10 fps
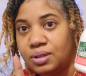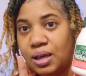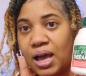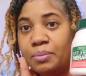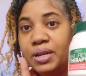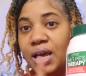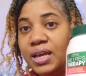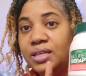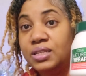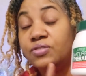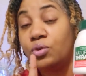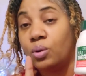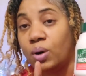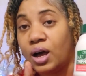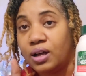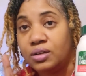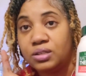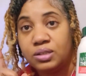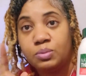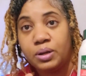I have been eyeing this for a while,
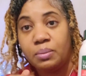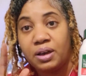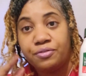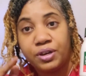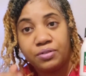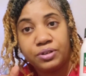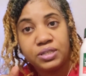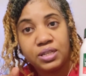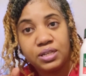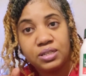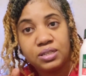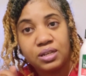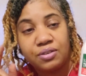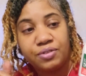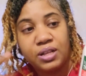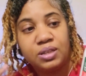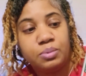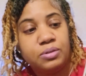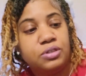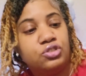so it's been in my favorites list, and I finally
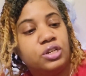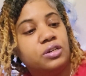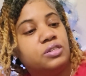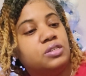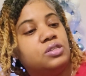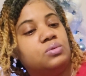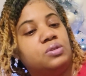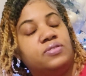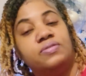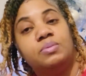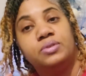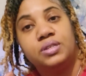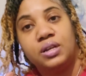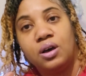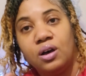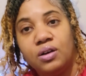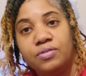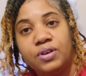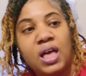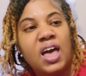pulled the trigger since it was fifty percent
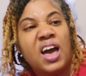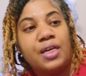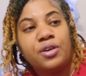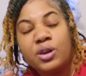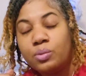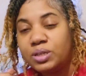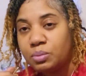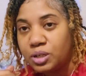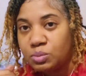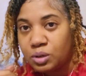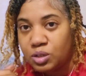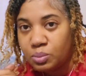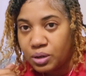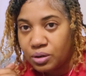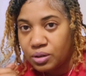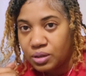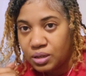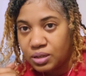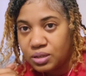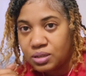off. I thought it was much, much bigger than
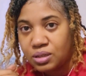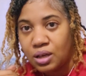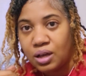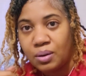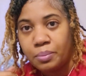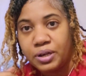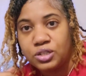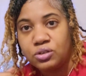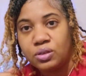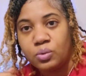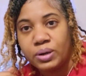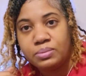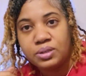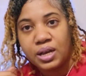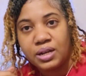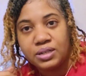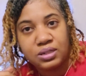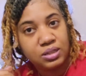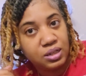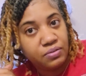this. The um, picture on the website is
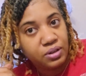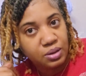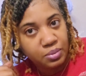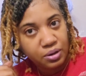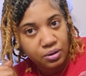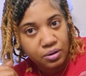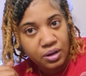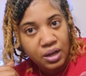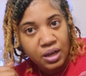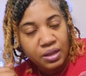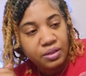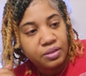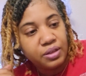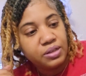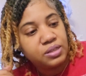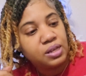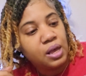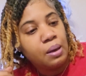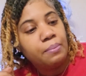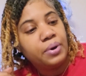deceivingly bigger than this,
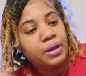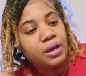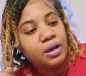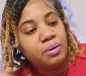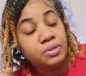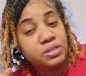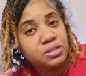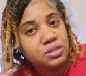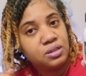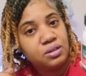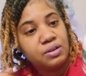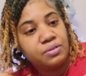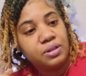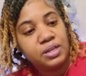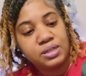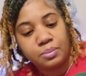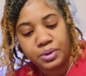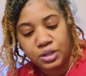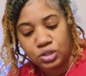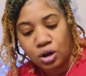but um, this is still, nevertheless, a
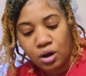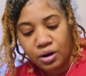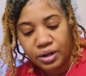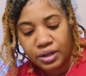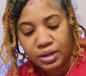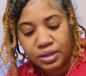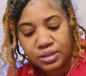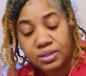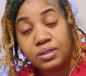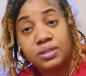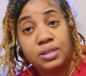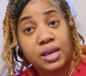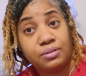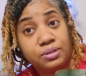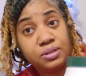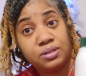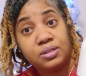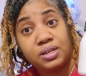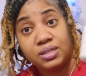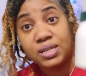big jar. It is sixteen ounces,
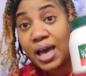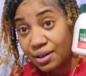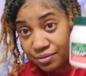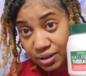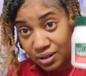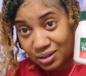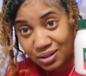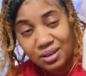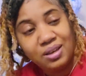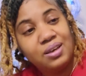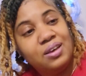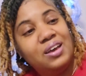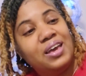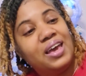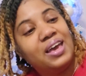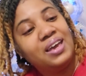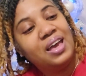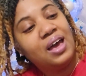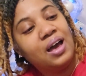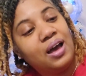and it's heavy, okay?
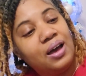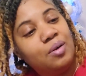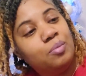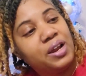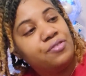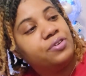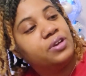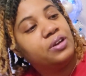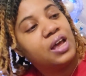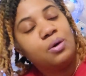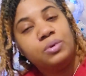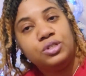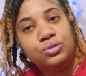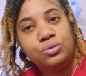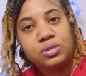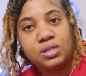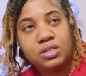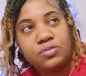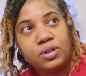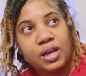Um, but I figured I would use this
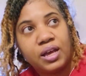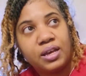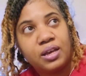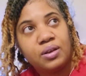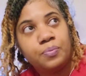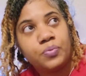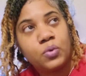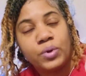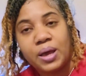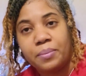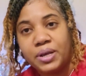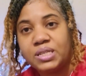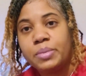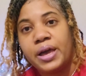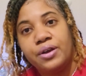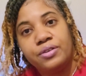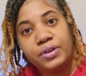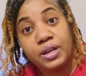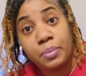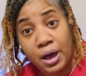for, like, when I mix my
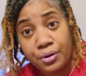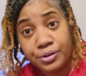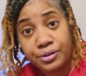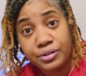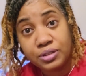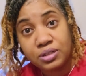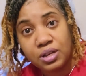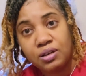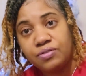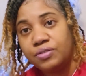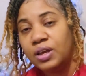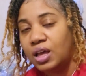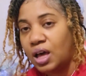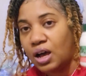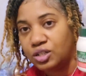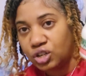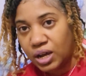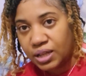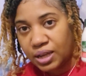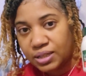Ayurvedic powders and stuff. I'll
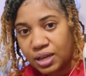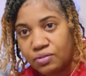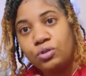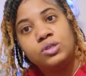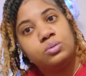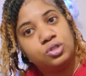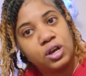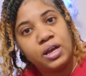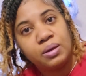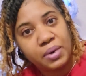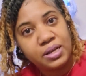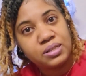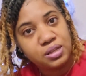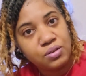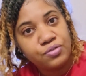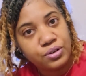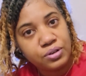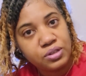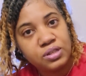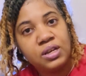try it like that. Of course, we'll try it by itself
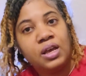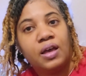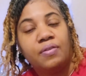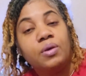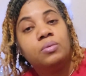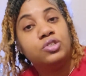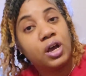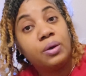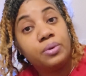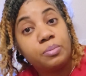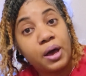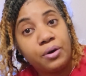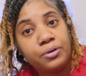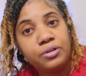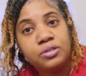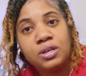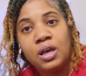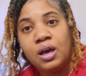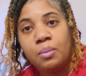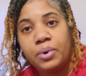first. And then we'll try it with the powders.
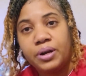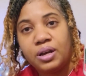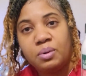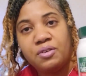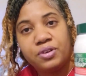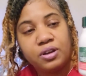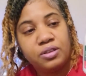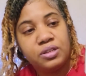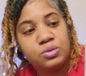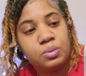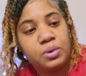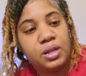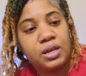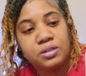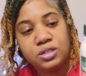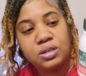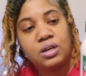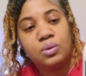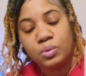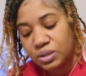But um, I figured this would be like just a
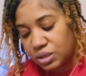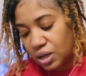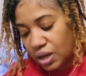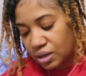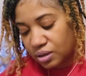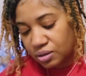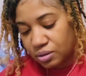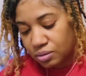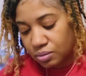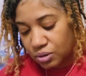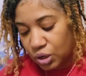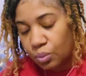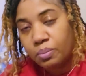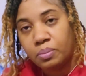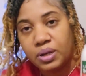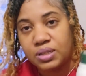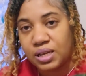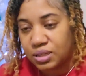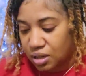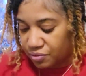good one to kind of, you know, mix
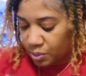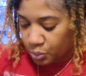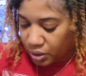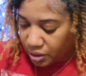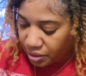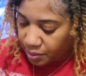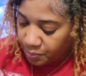that stuff up with.